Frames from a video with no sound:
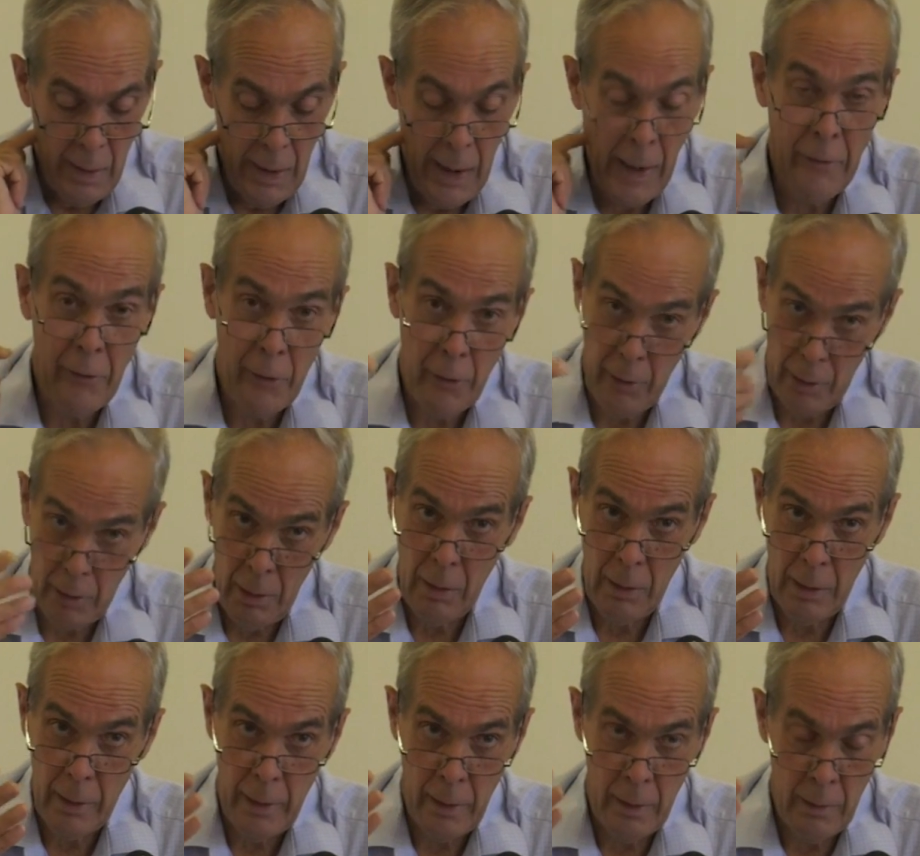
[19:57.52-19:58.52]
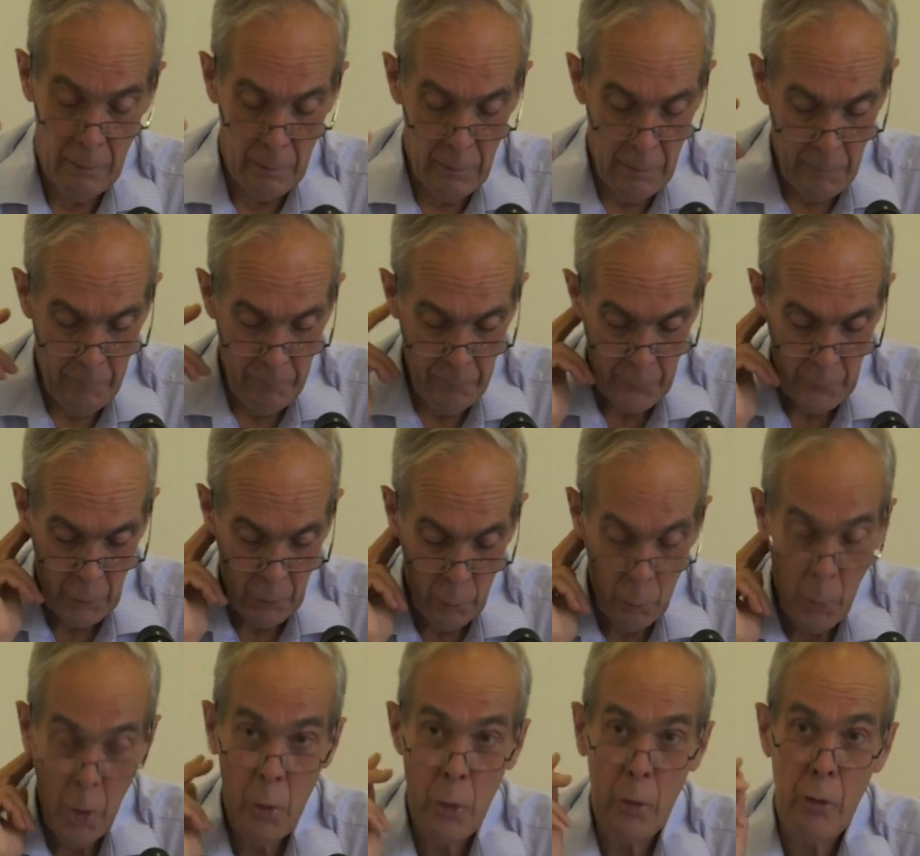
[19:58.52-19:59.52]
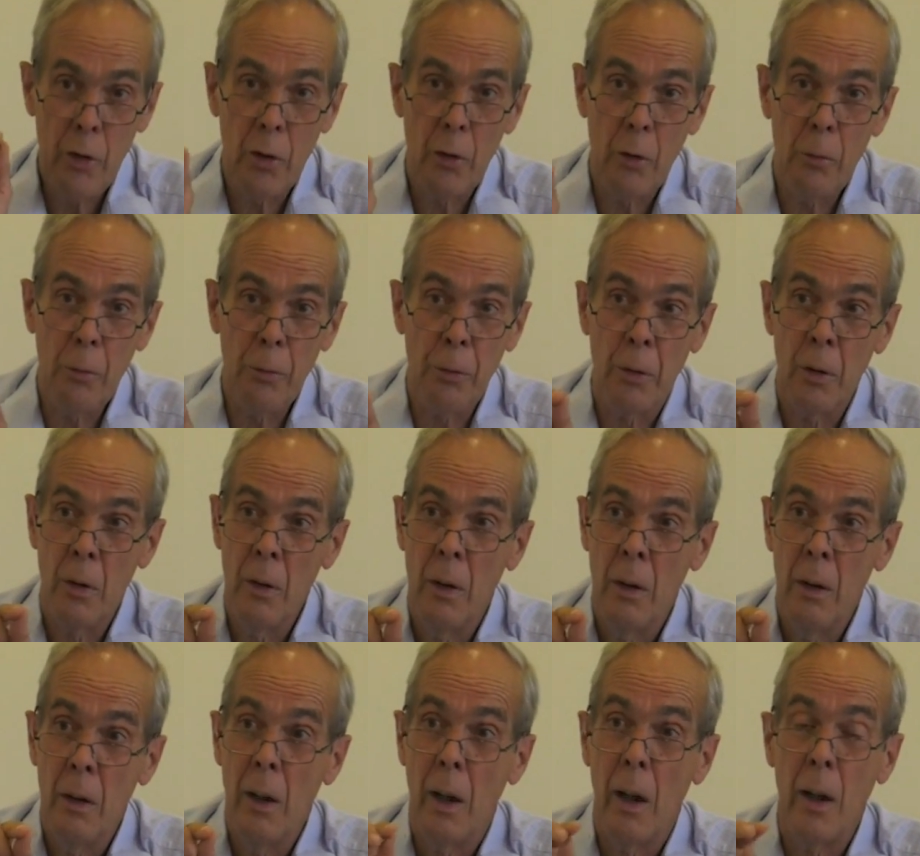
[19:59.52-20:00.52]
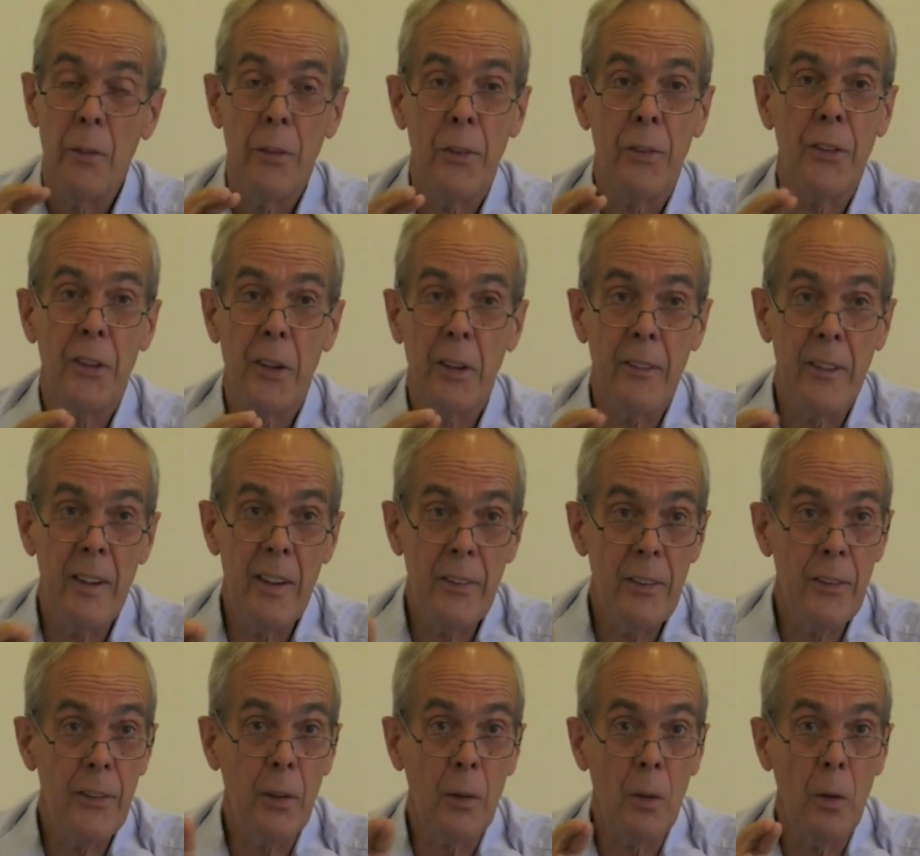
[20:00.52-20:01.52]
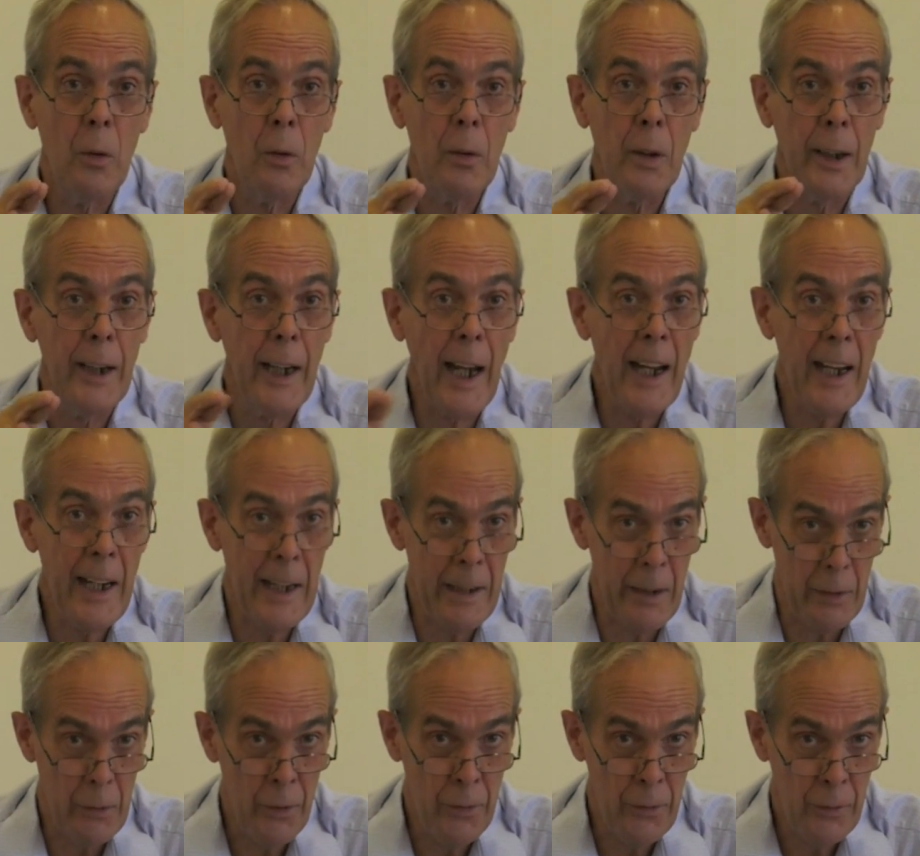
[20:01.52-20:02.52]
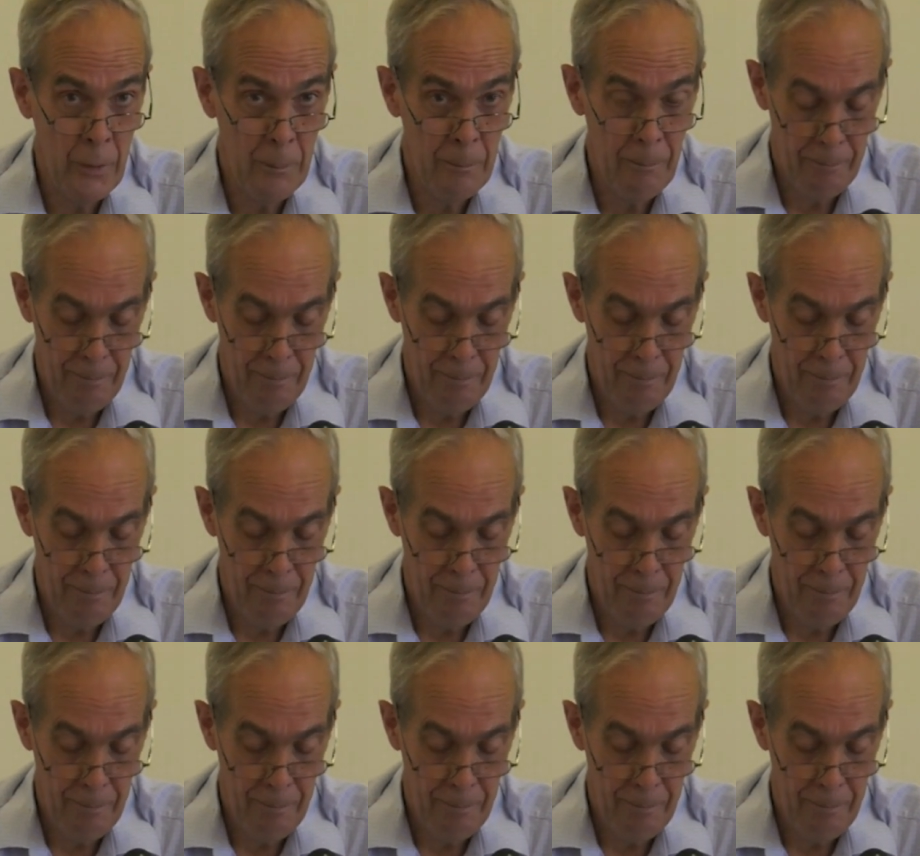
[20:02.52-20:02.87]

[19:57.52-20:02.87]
and earlier, wrote of a statistical gaze,